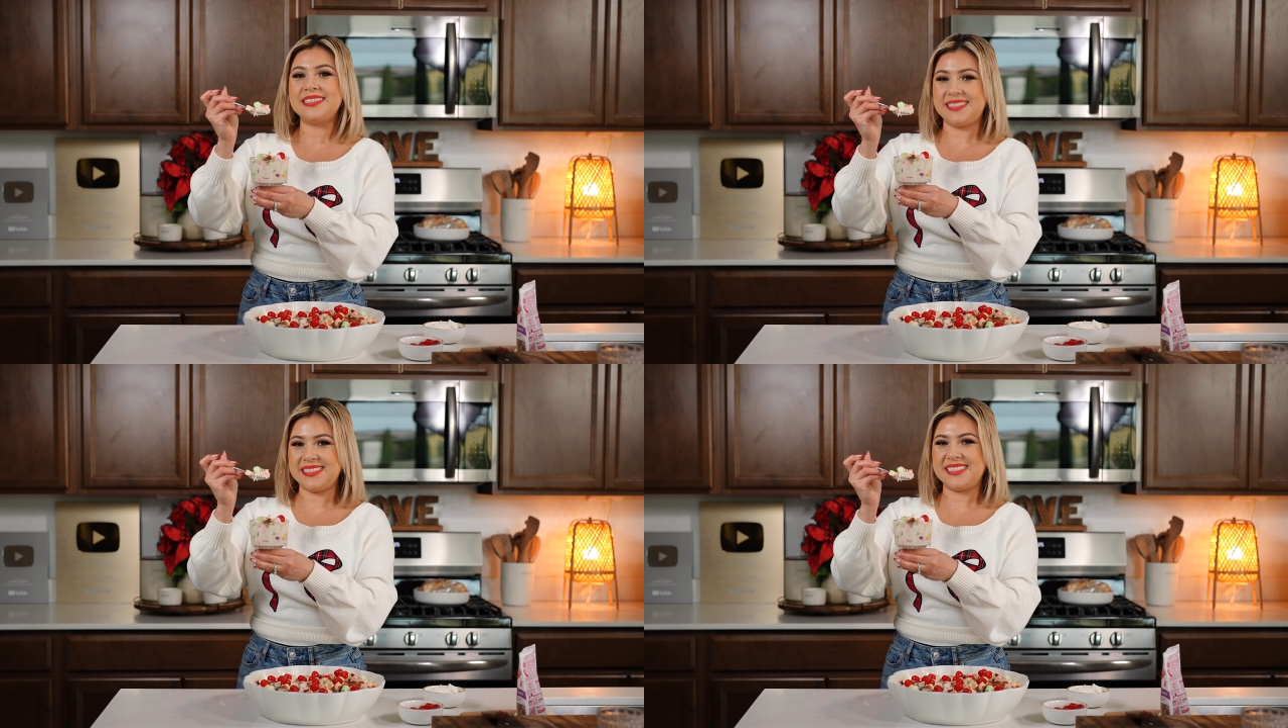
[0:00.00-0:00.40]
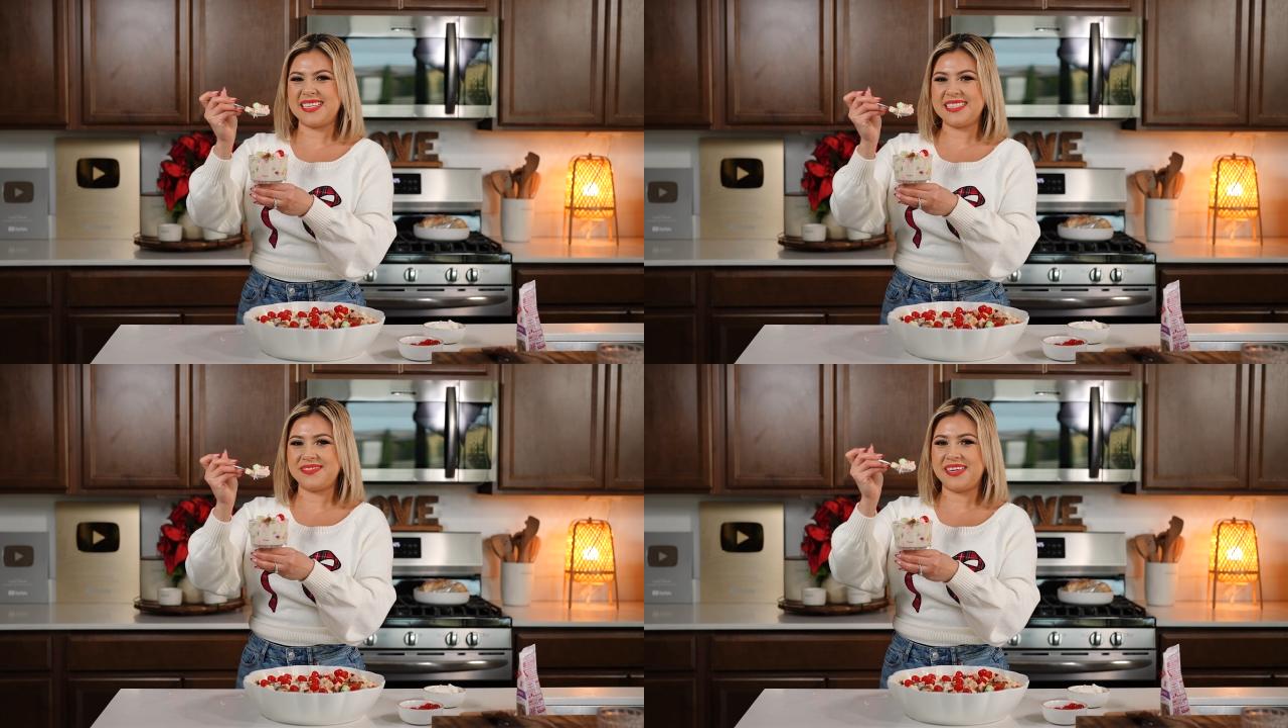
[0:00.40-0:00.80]
just
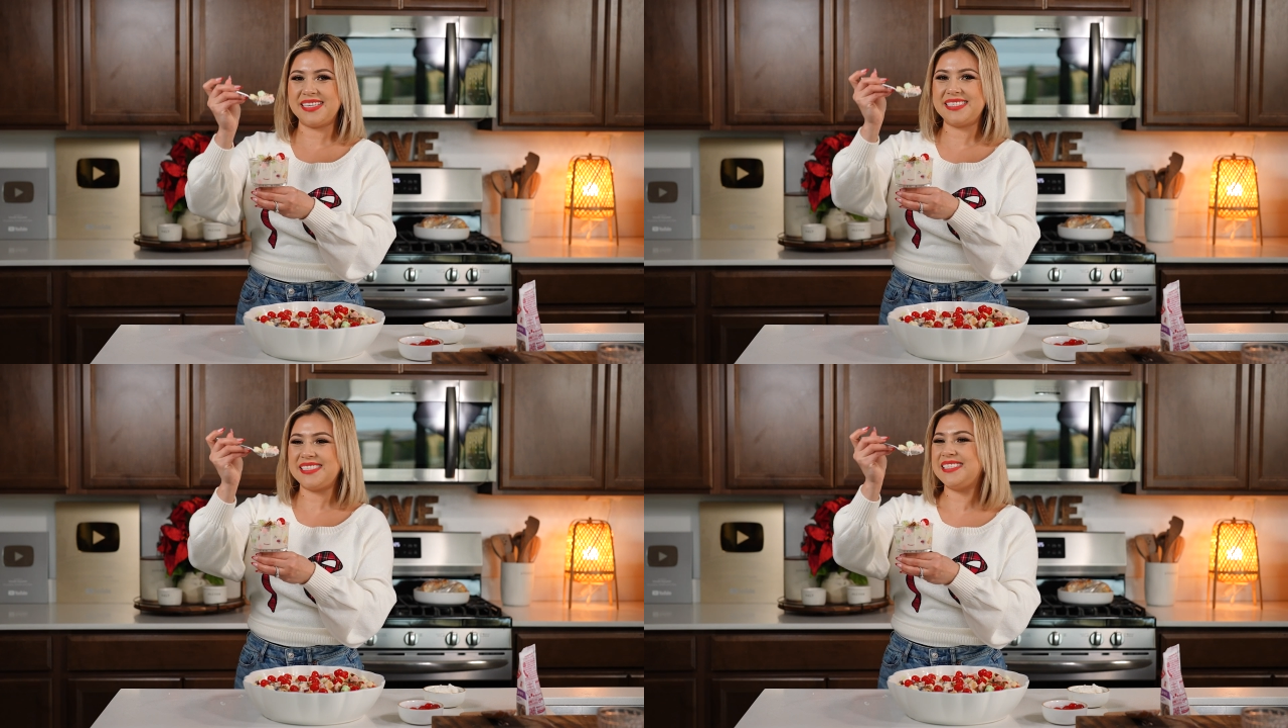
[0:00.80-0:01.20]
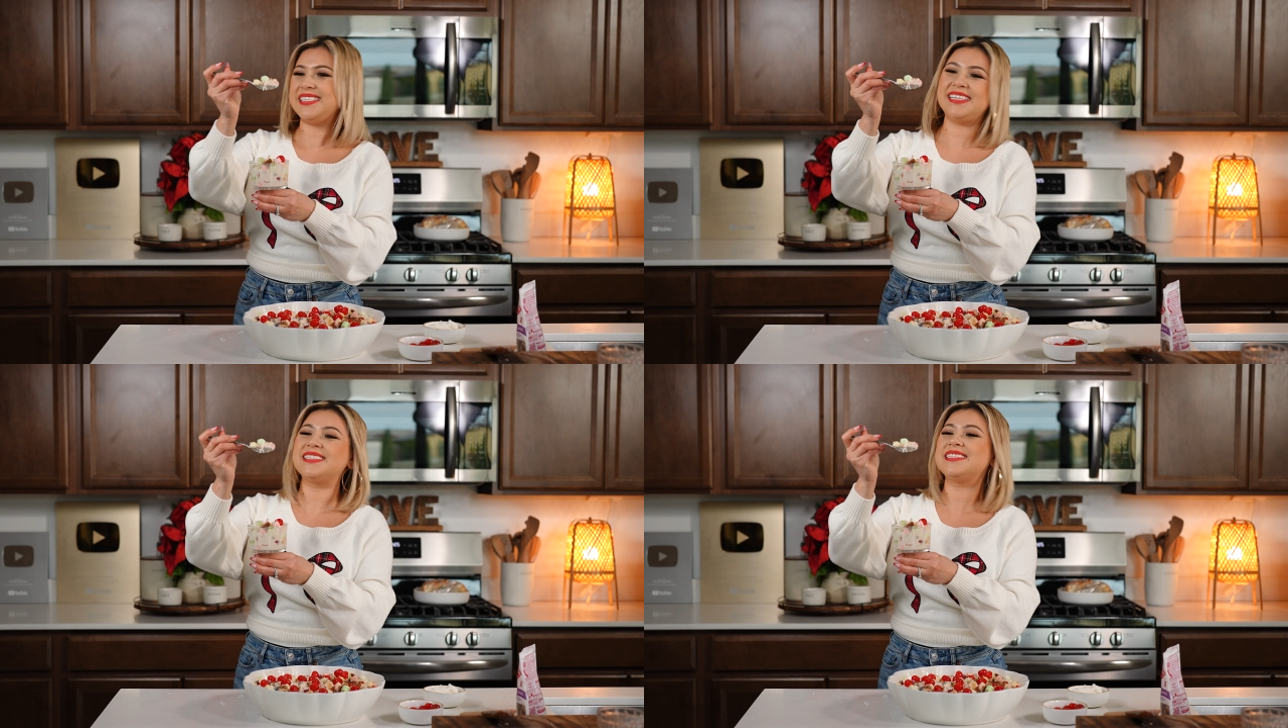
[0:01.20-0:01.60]
as much.
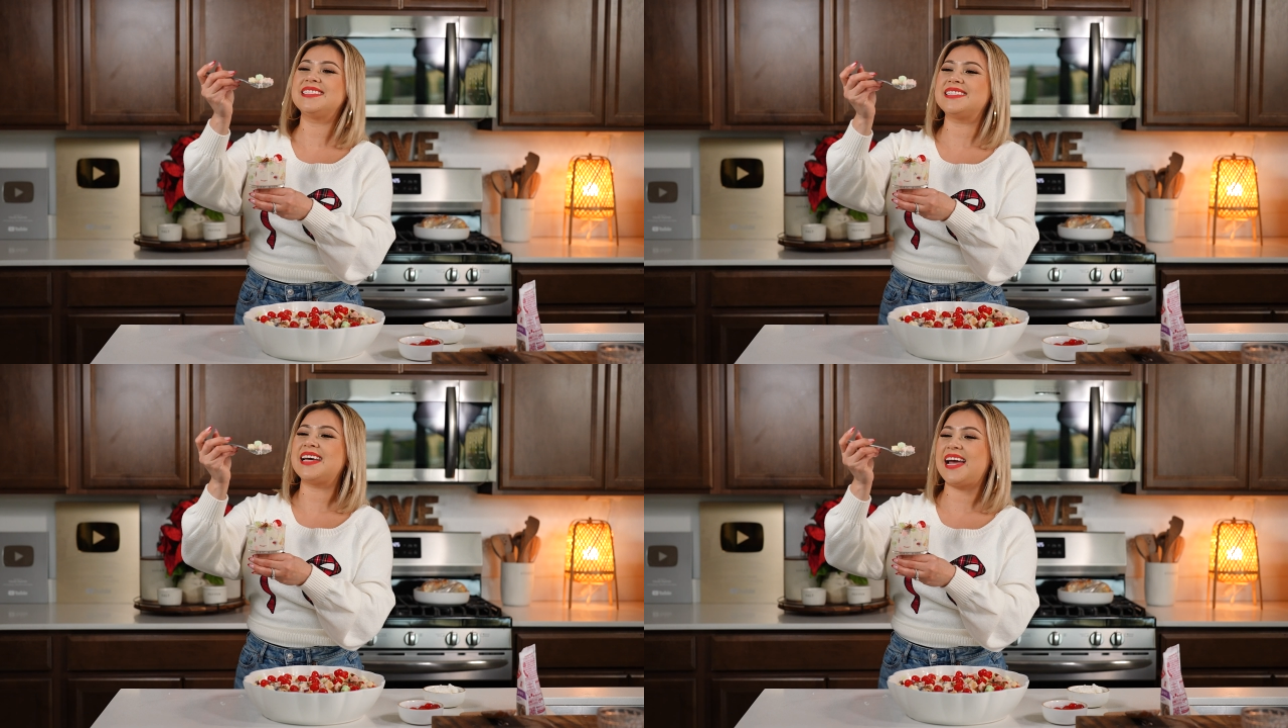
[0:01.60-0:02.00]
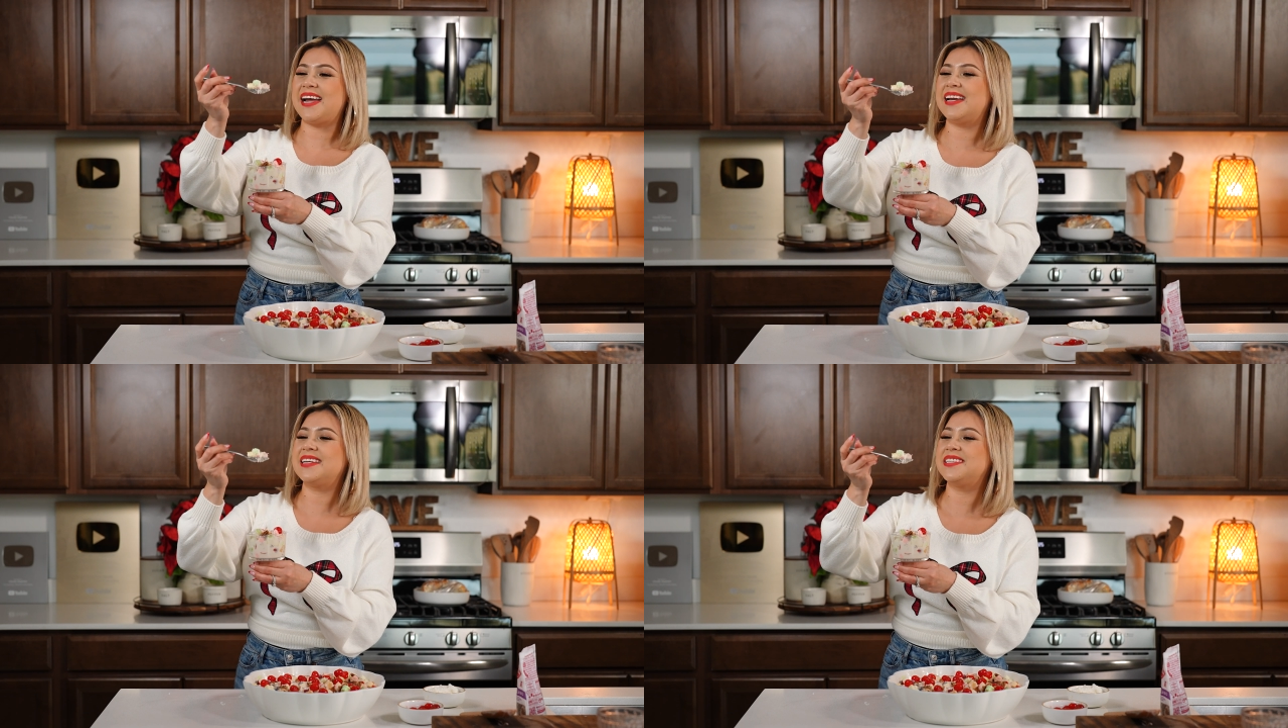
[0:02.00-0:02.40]
Cheers
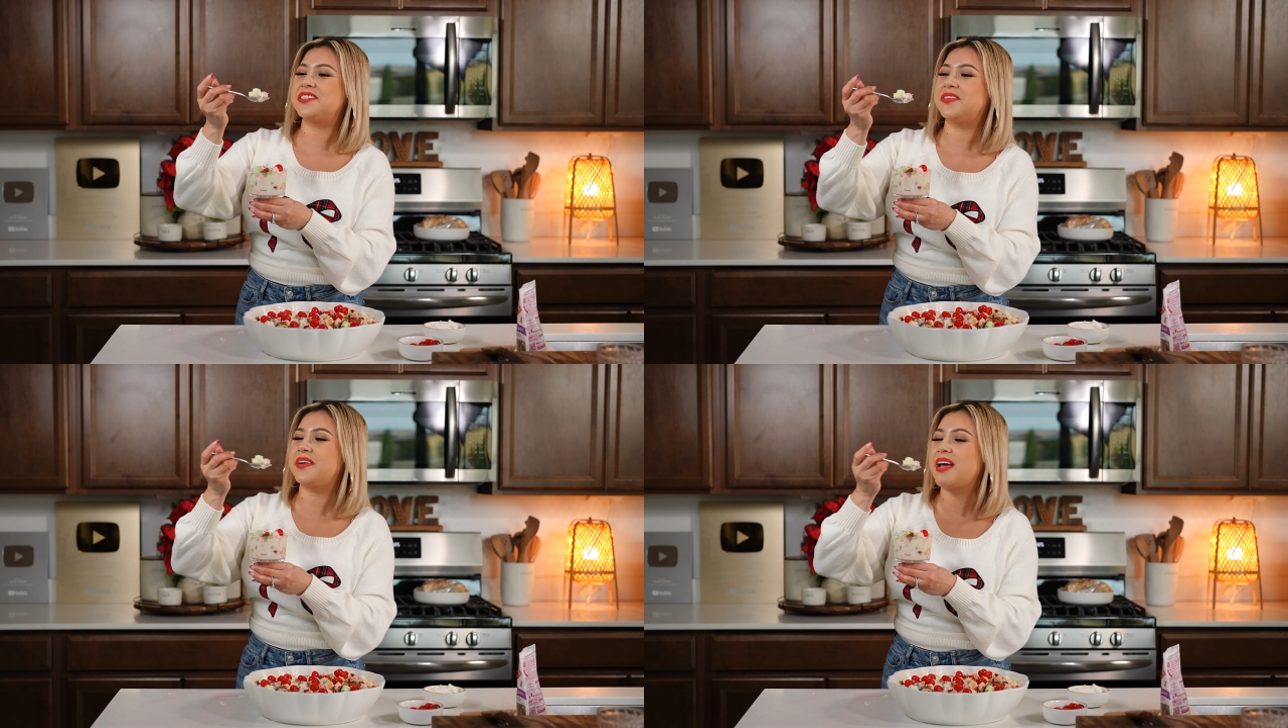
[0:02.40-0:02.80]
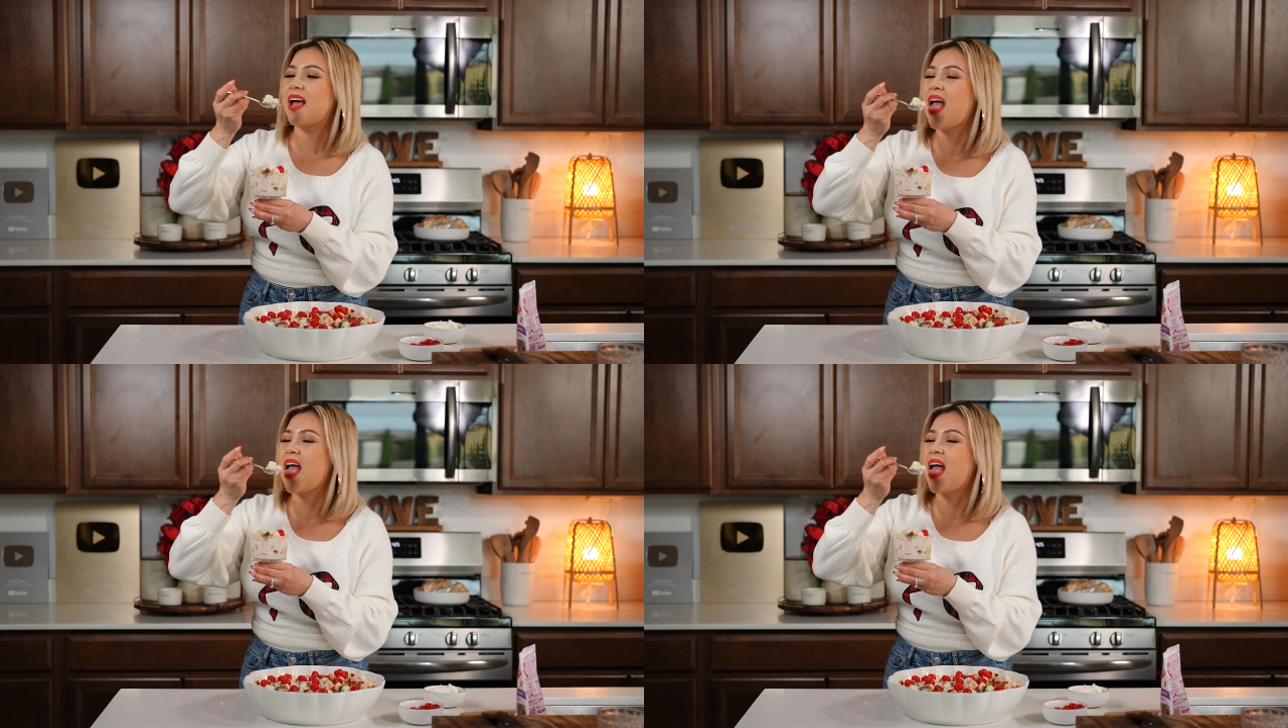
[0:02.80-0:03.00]
and enjoy.